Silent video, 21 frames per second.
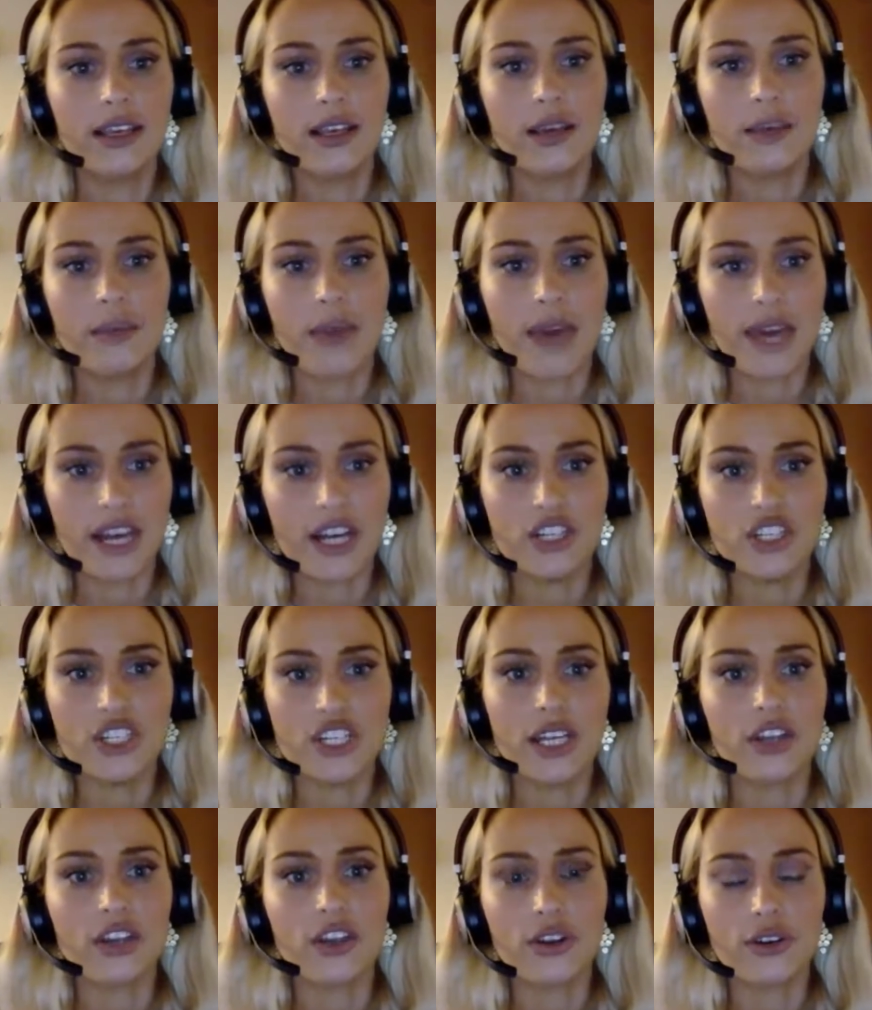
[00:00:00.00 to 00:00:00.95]
managing
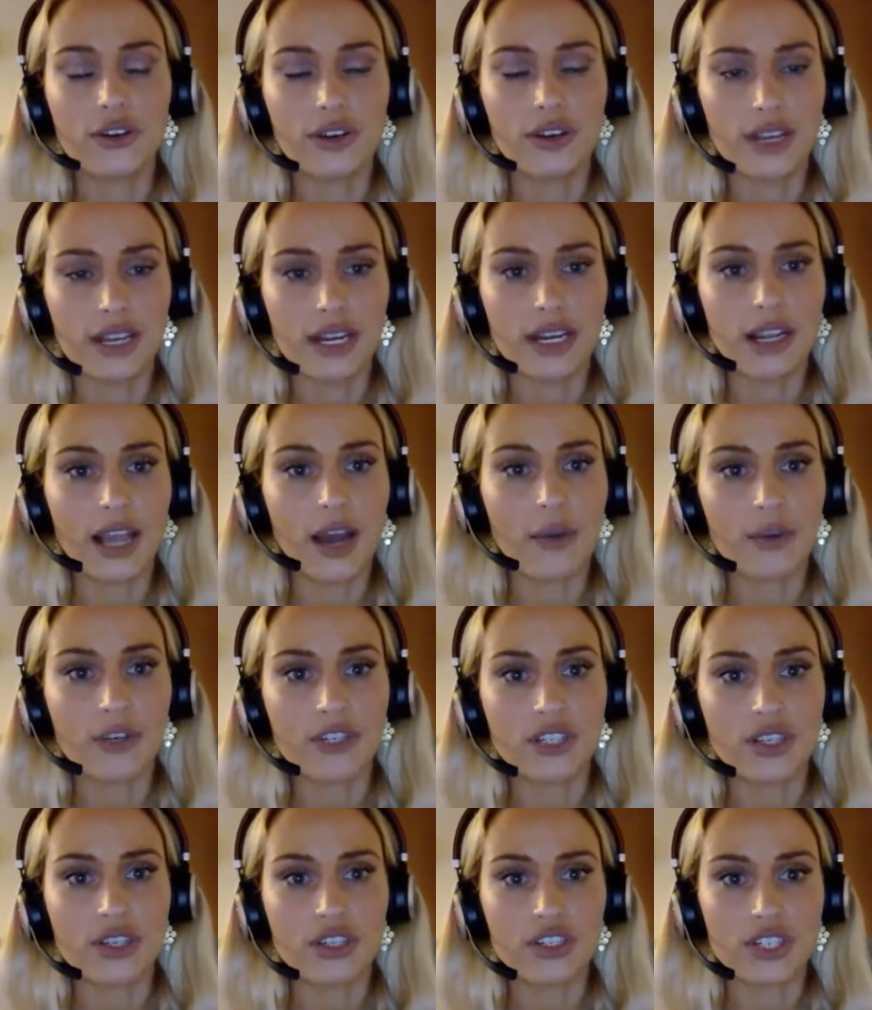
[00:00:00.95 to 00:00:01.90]
and curating how much
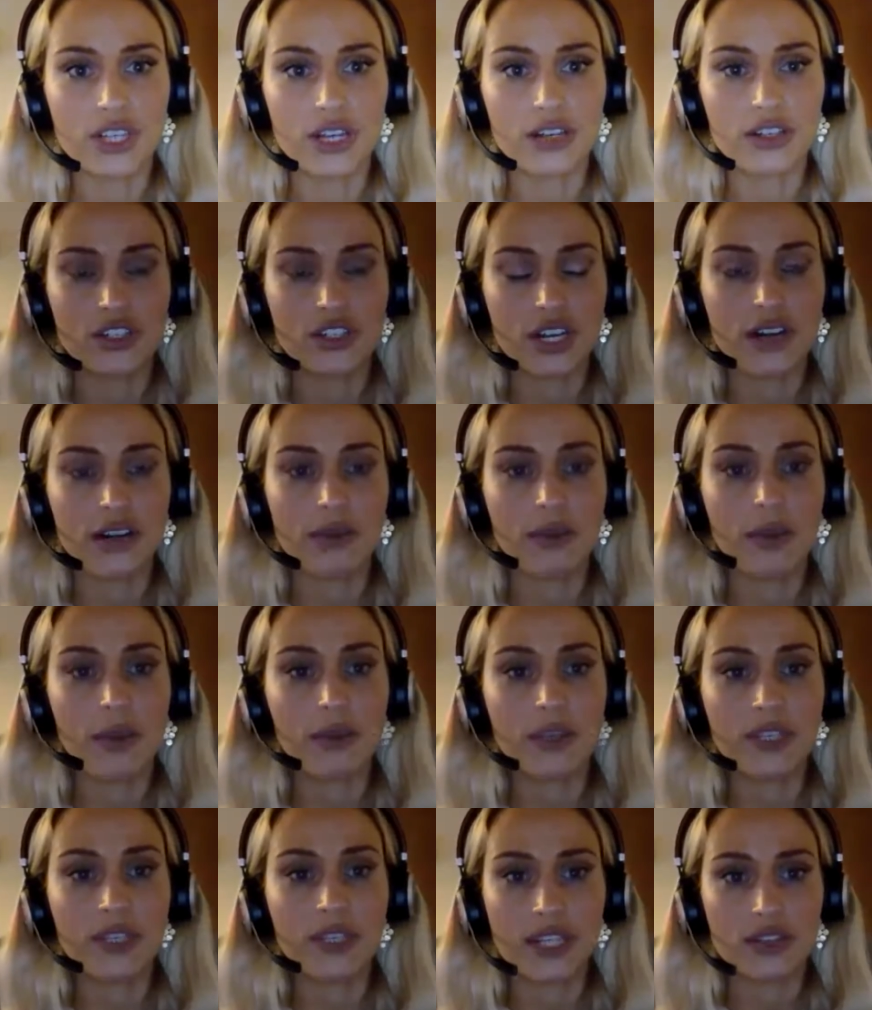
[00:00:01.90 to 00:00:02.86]
they're sharing,
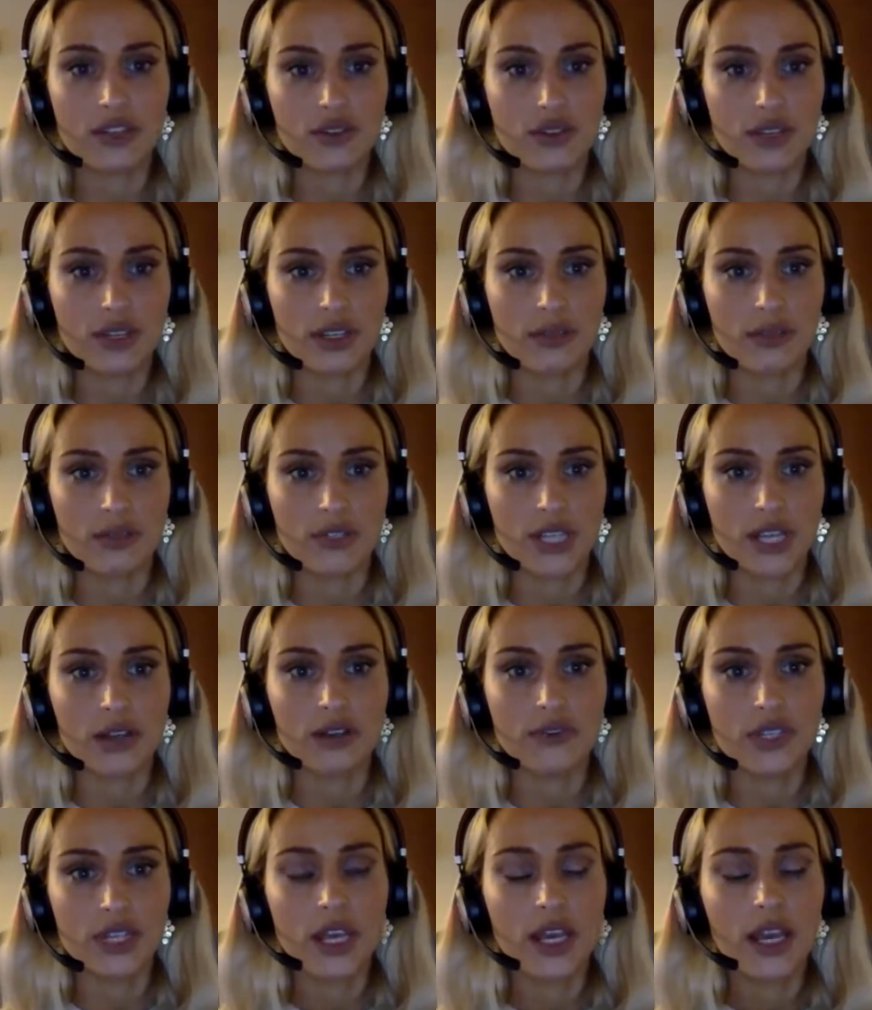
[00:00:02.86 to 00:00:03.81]
maybe censoring themselves
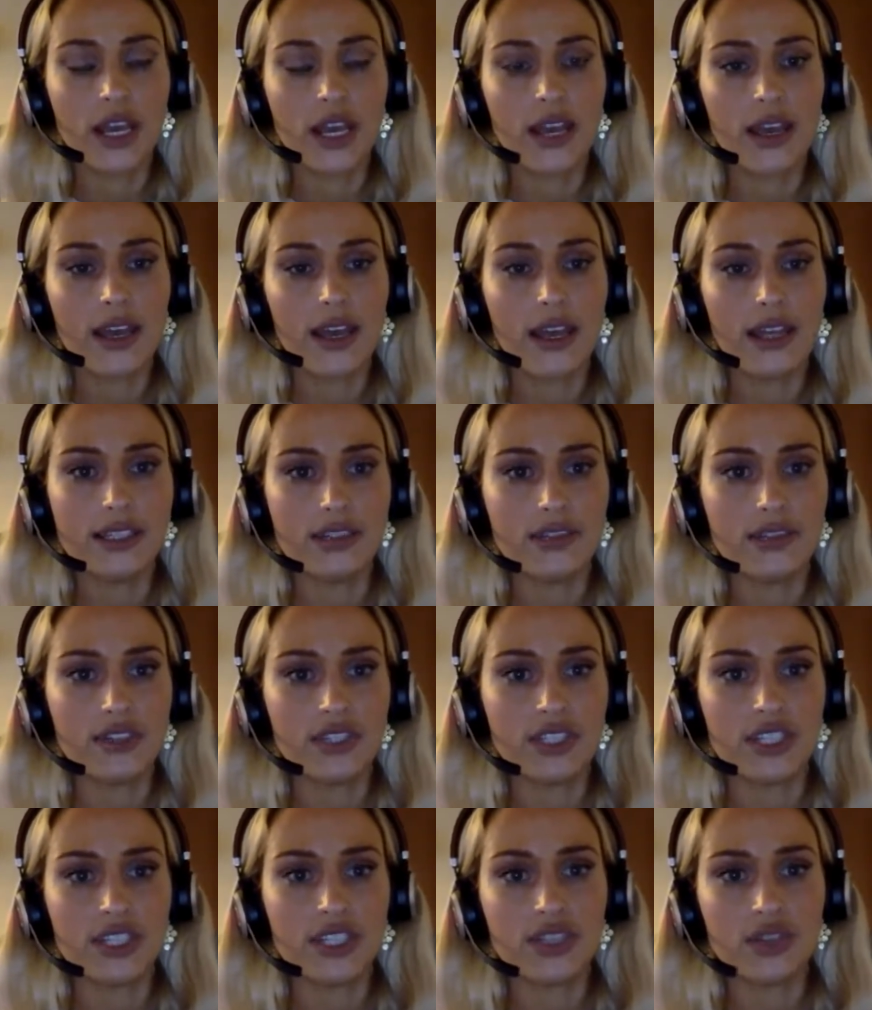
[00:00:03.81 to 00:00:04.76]
in different
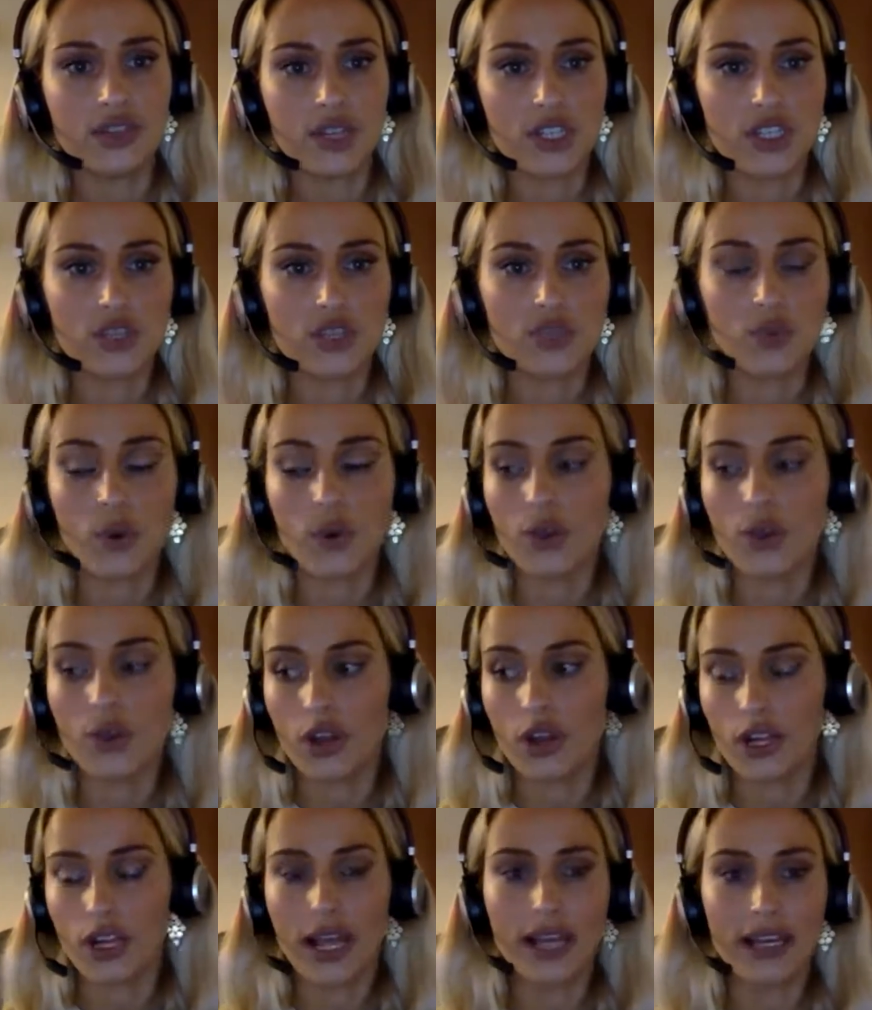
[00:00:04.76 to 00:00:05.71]
situations, both
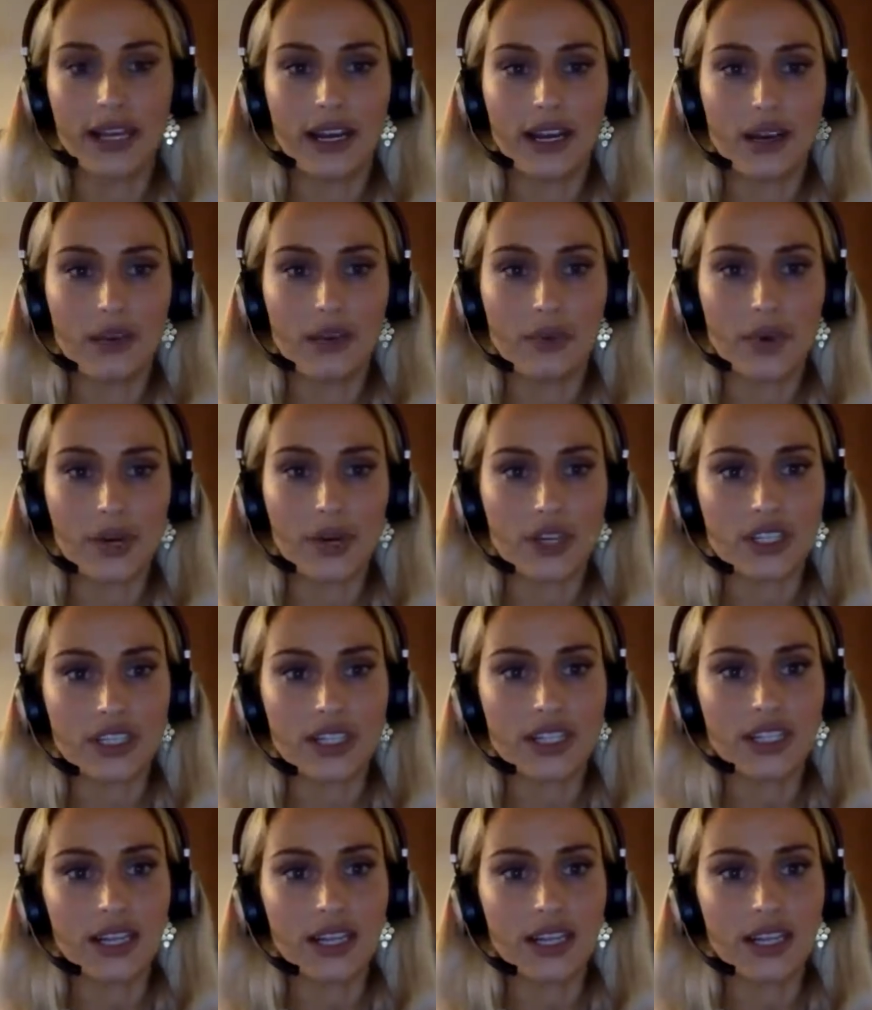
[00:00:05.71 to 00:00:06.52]
online and in person.